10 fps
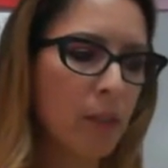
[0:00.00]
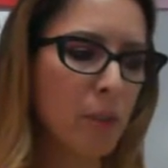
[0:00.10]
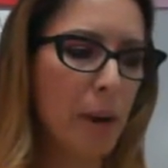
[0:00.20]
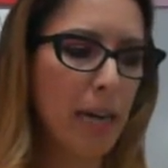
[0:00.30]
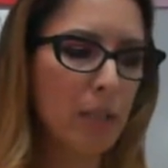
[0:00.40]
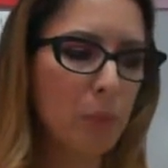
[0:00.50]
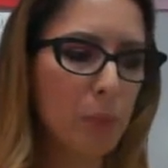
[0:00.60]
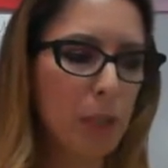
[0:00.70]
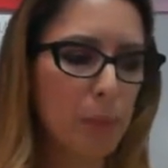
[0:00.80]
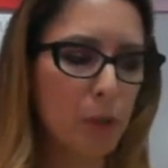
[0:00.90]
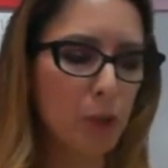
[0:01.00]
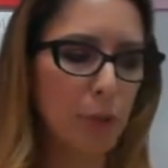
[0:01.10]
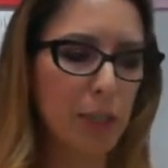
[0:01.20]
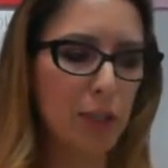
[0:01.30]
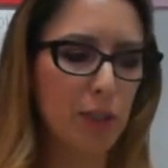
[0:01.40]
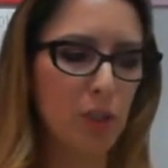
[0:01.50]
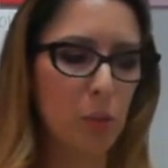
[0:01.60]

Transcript: The maximum temperature reached is